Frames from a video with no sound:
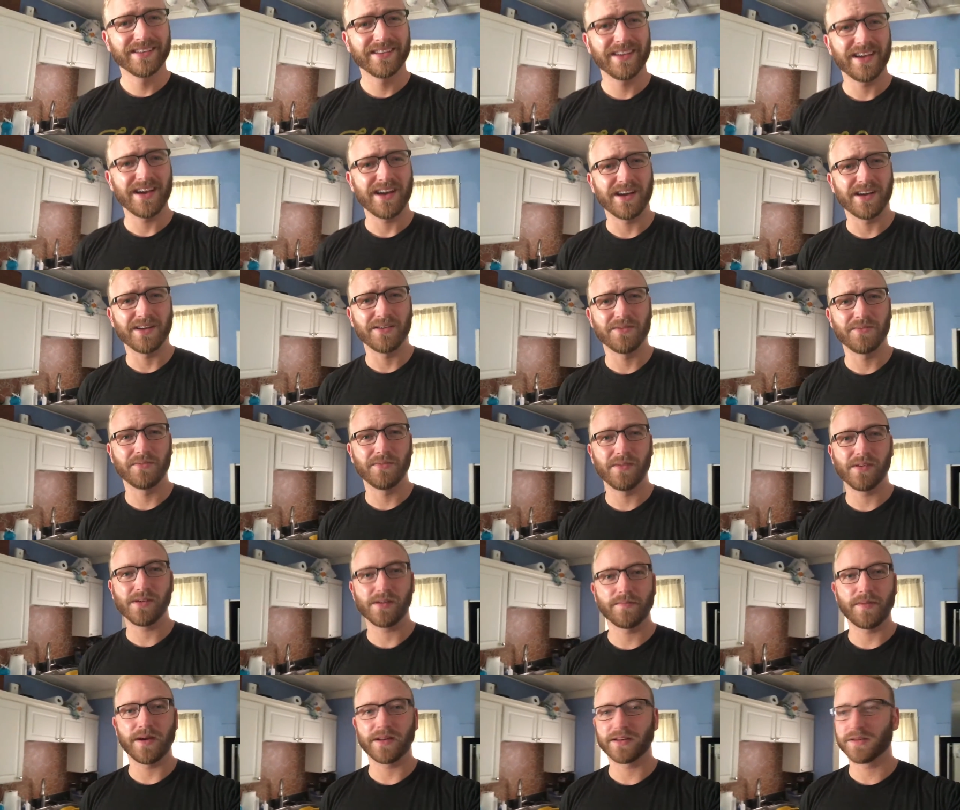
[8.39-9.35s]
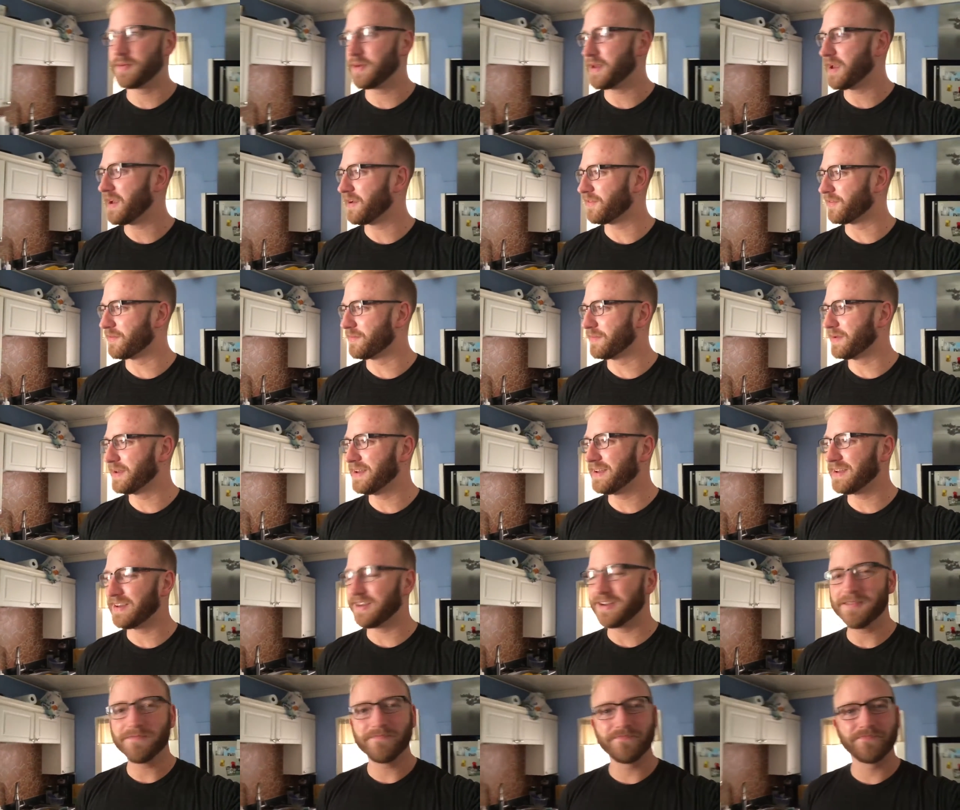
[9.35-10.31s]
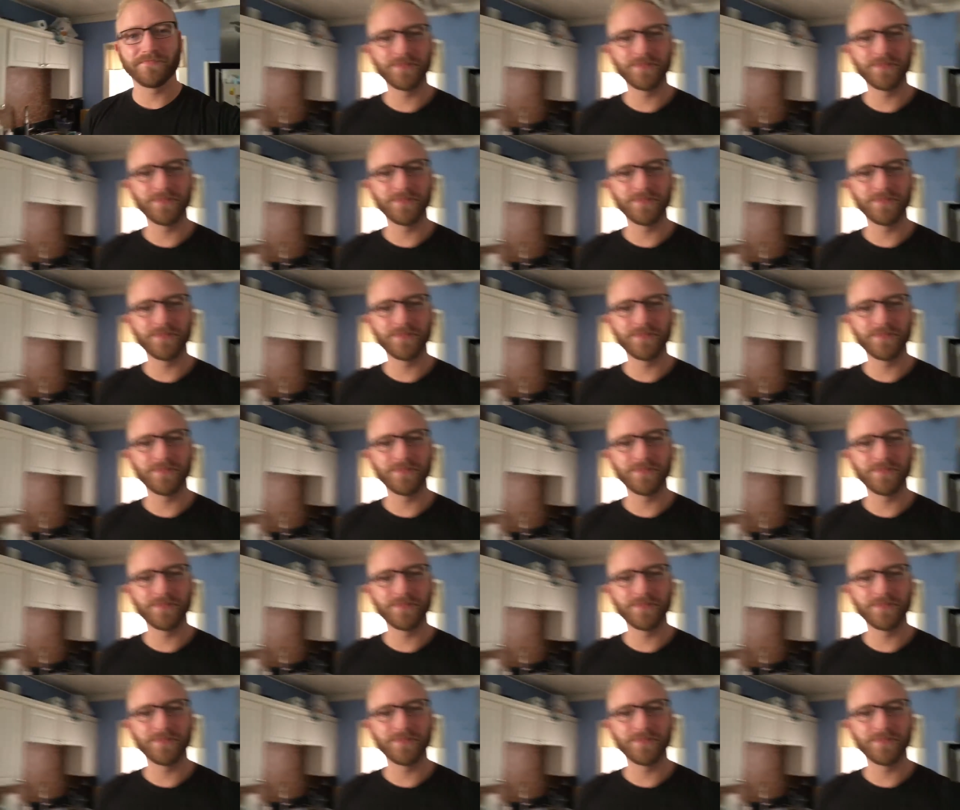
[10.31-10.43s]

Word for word: yeah, welcome back to BA for me.